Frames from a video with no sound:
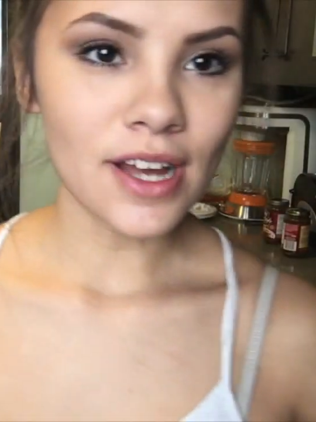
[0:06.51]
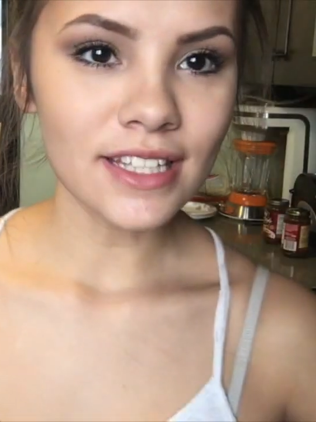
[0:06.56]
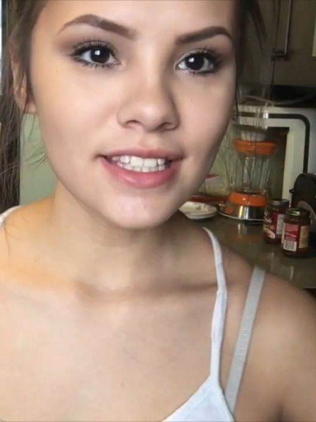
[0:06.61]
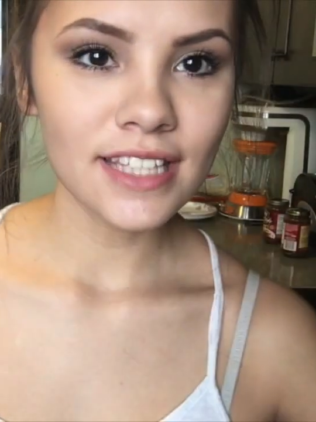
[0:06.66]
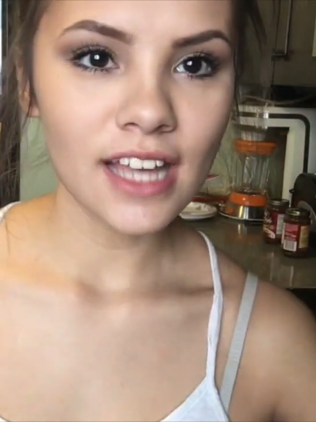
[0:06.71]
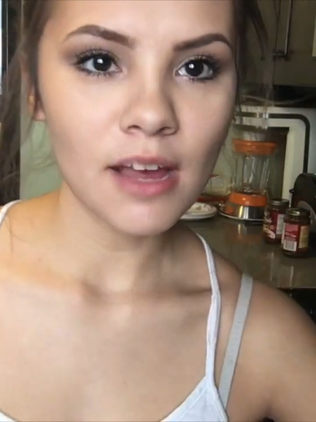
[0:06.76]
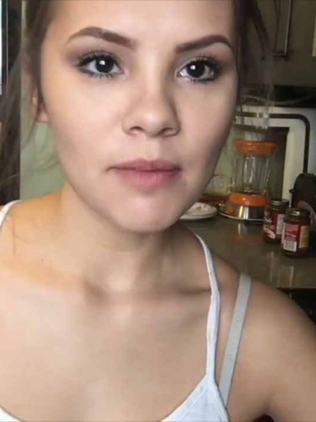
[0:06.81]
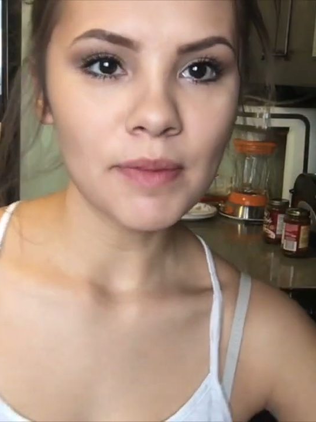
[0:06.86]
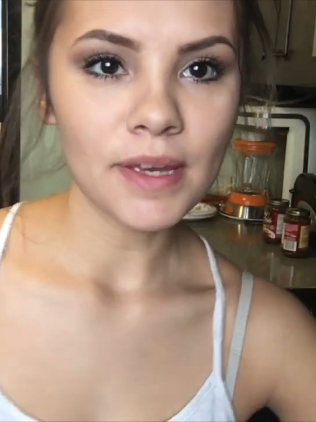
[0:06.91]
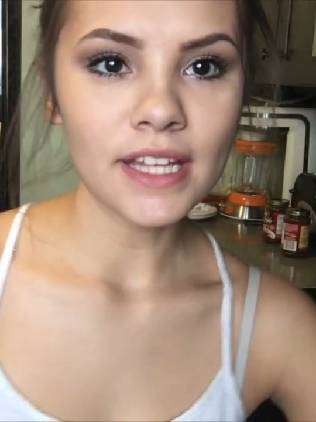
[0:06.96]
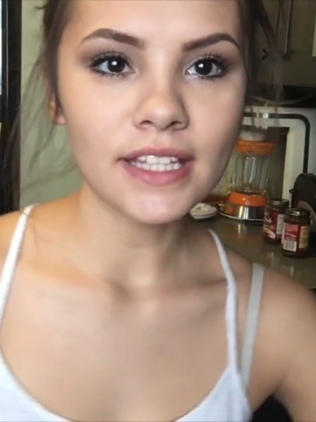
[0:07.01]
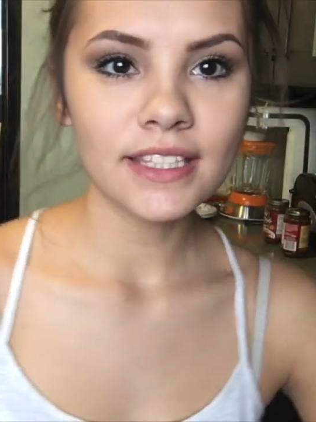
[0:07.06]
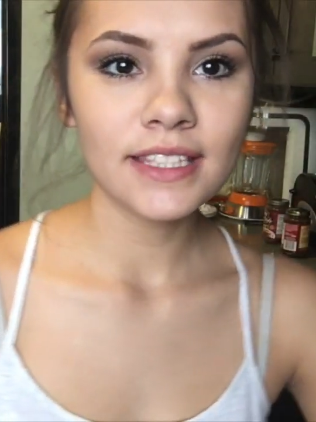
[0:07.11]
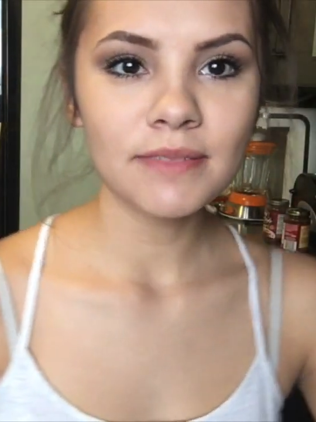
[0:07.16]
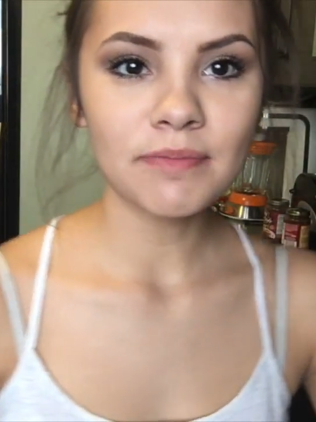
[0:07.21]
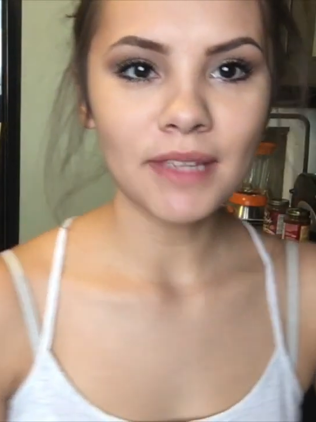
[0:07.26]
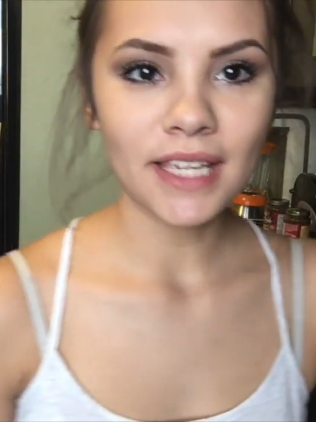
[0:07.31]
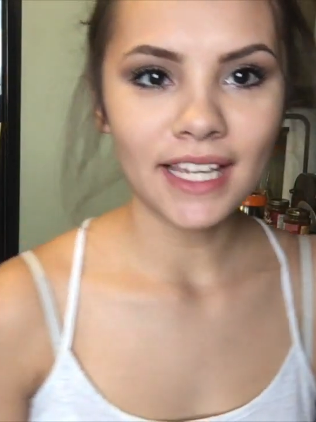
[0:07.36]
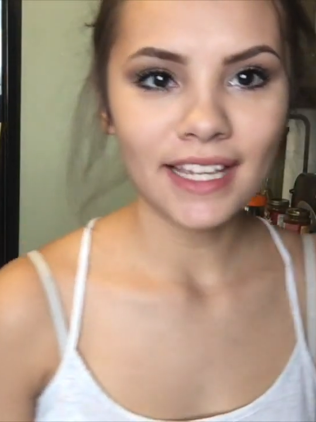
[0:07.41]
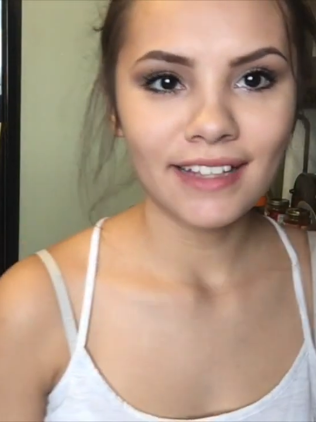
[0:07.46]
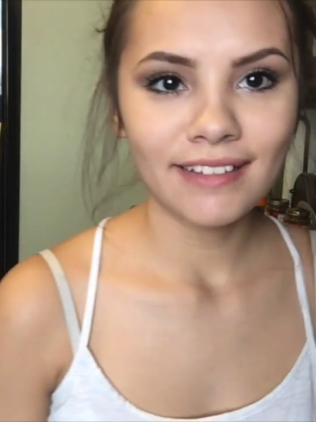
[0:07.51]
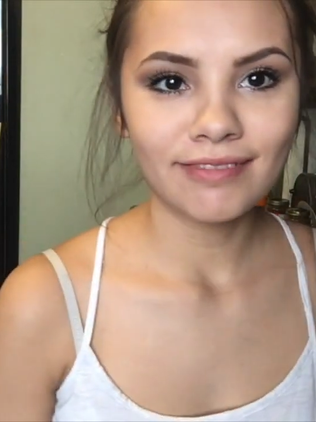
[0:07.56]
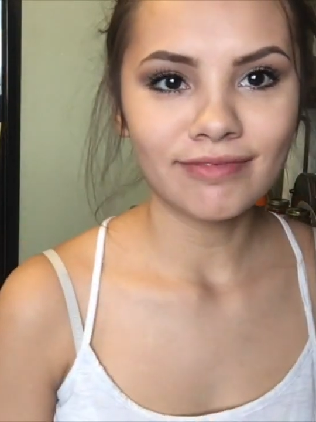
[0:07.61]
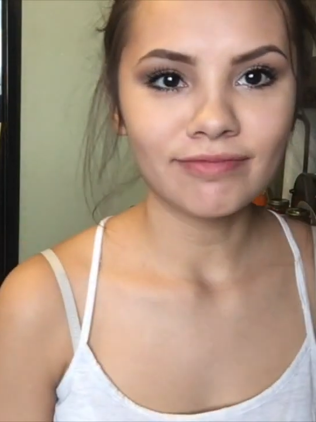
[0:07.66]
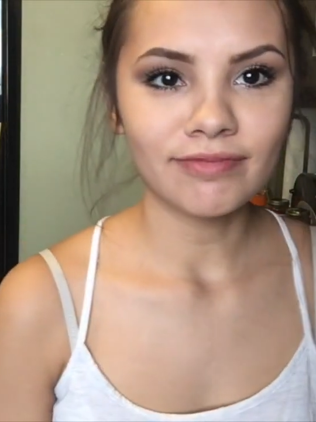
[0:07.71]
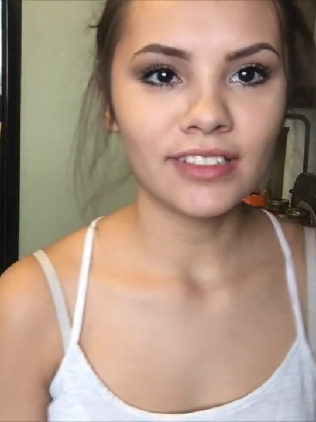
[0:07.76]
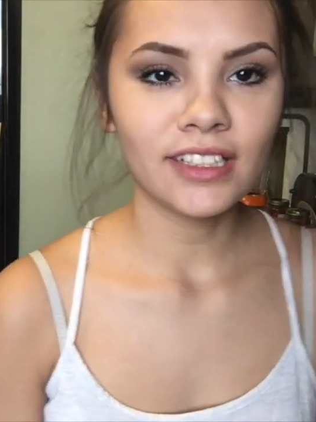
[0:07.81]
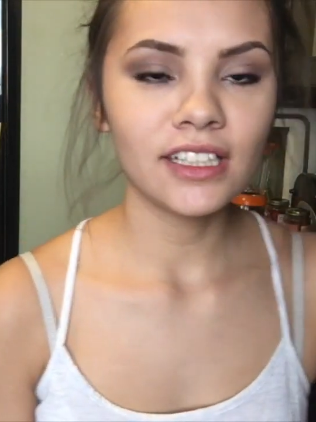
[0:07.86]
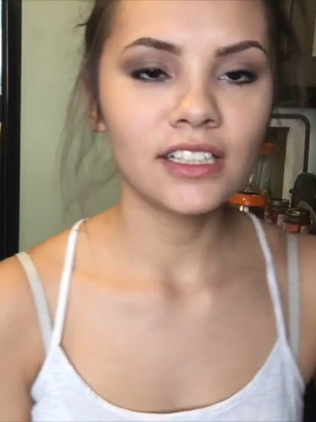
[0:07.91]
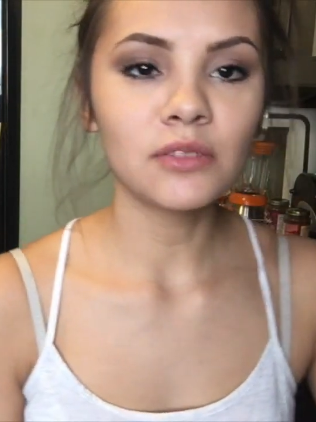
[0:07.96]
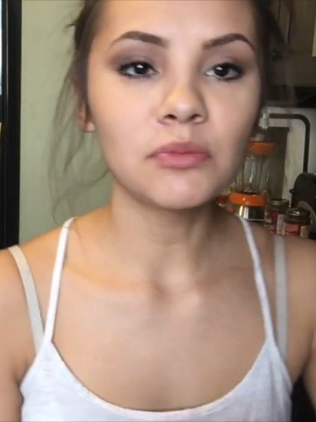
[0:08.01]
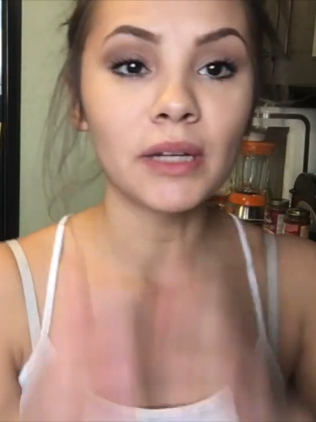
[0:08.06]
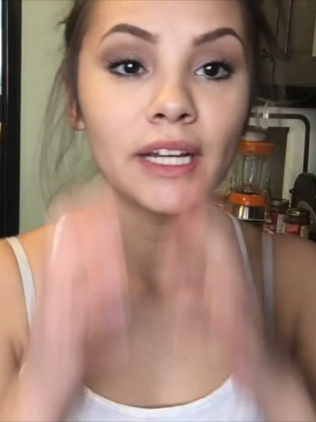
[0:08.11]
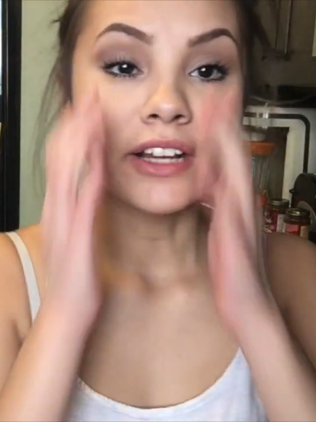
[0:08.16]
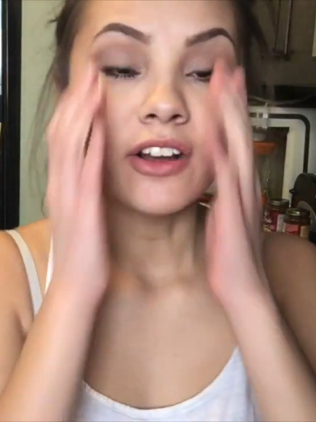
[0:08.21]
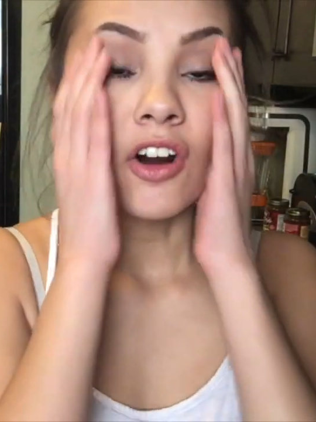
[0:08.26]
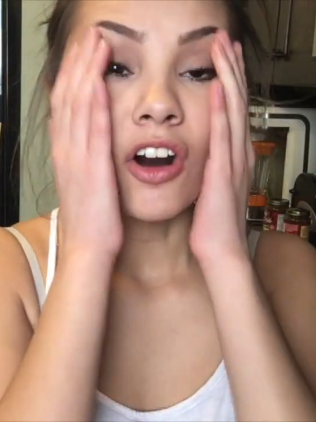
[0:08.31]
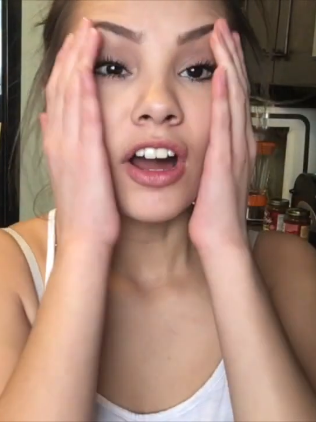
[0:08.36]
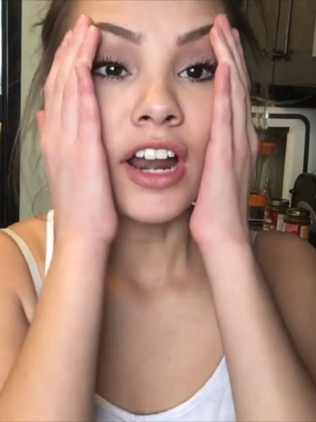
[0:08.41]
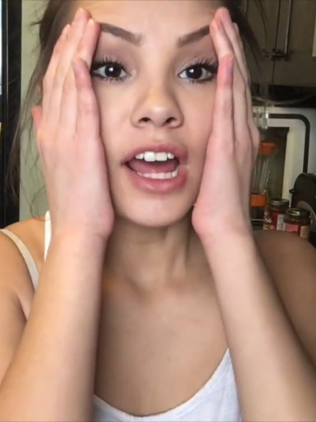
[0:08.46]
What's up? It's me. Oh my
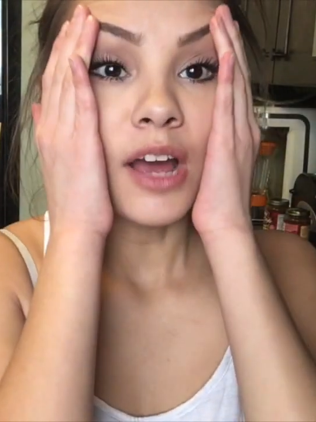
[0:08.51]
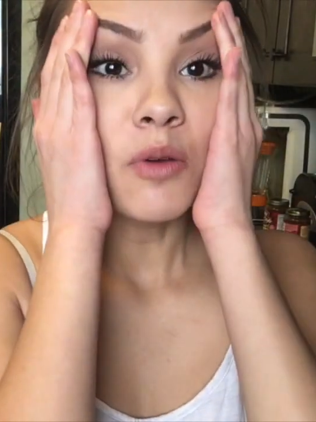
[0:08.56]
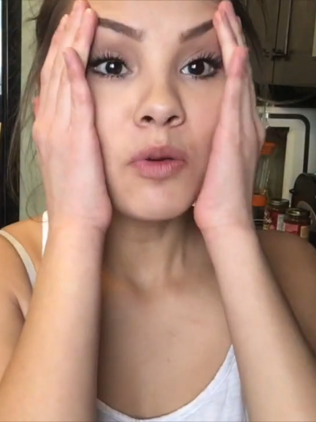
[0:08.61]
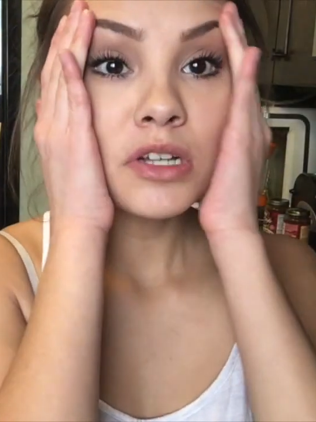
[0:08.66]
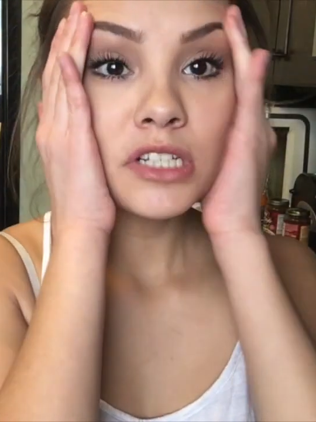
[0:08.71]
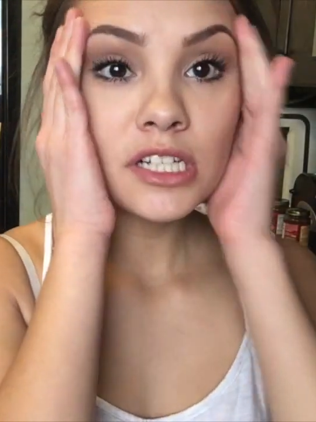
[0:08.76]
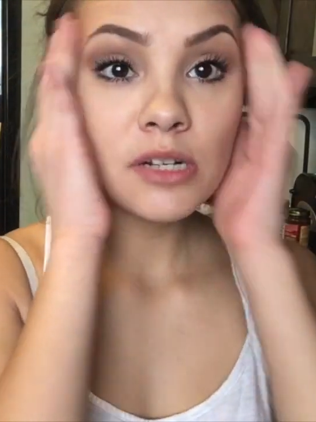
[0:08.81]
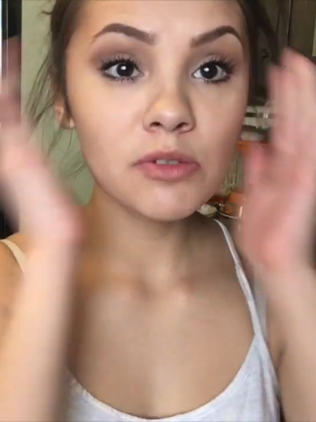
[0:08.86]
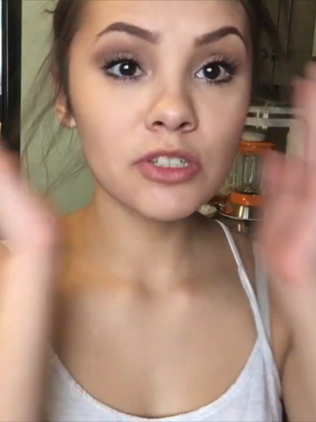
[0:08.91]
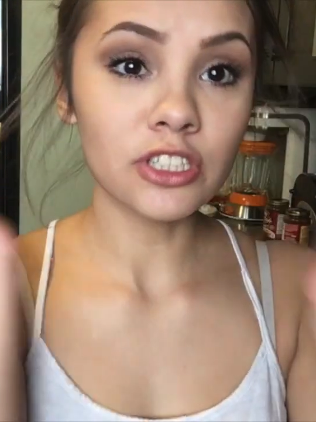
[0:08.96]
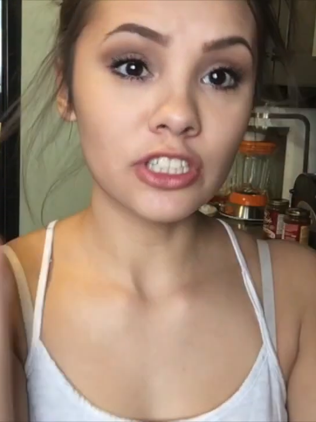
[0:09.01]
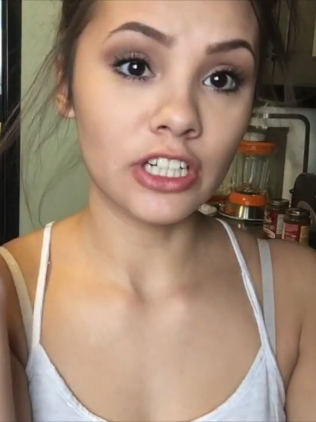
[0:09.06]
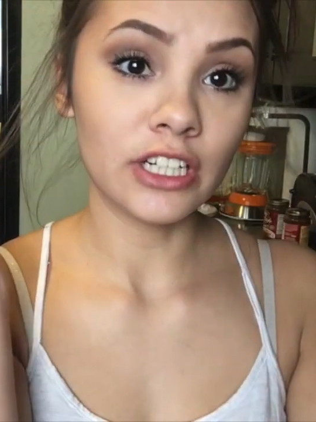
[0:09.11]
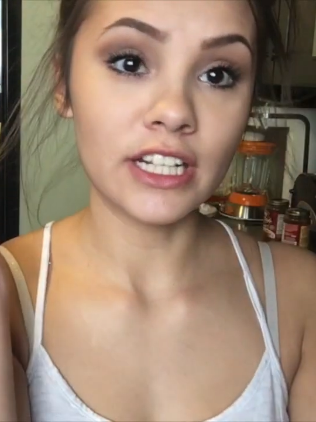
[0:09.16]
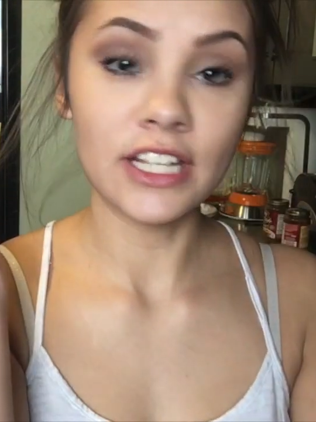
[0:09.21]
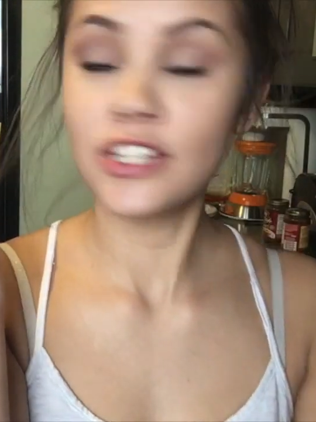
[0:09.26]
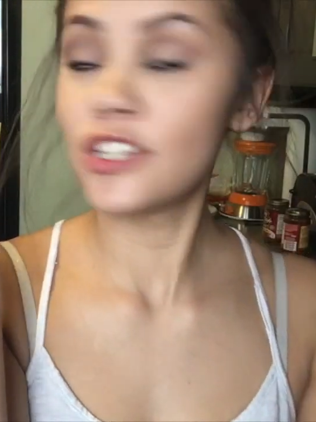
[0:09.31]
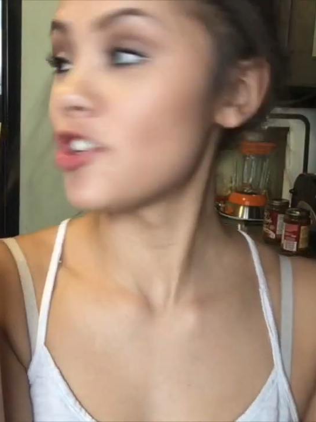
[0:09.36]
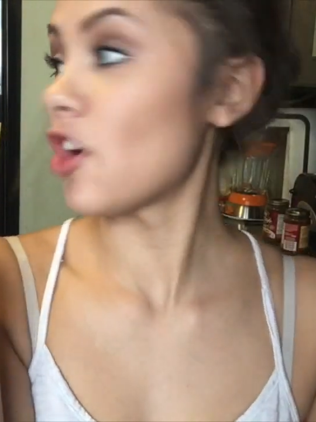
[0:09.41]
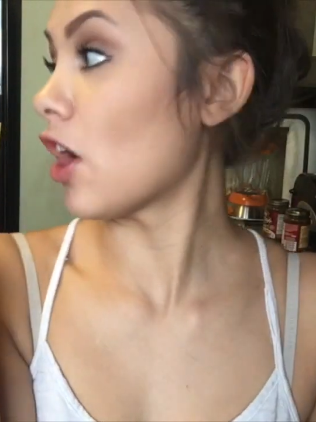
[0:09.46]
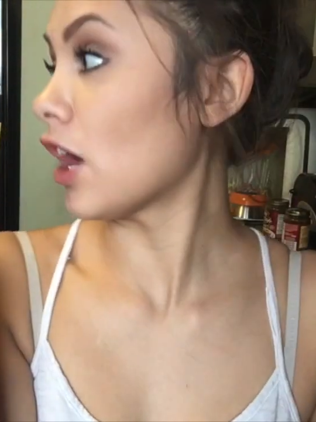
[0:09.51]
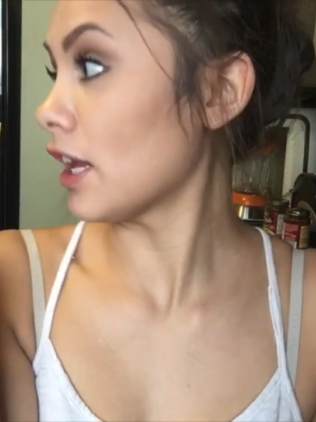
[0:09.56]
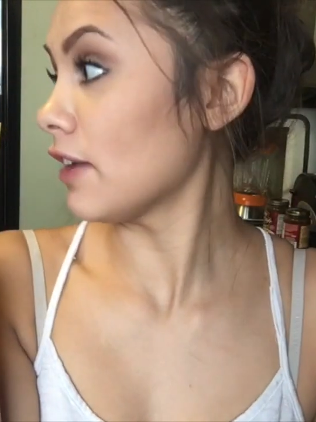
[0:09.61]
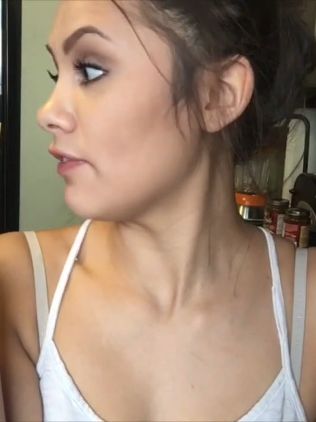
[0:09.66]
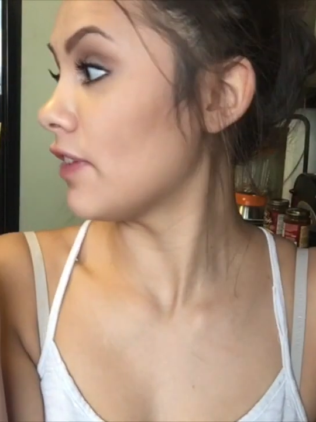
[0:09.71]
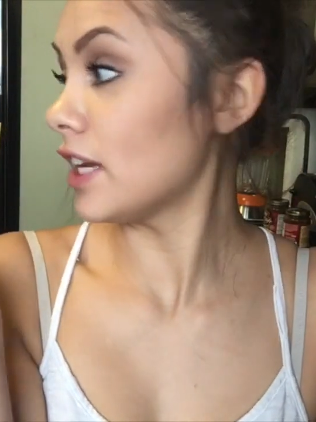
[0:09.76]
god, I wish I was good at starting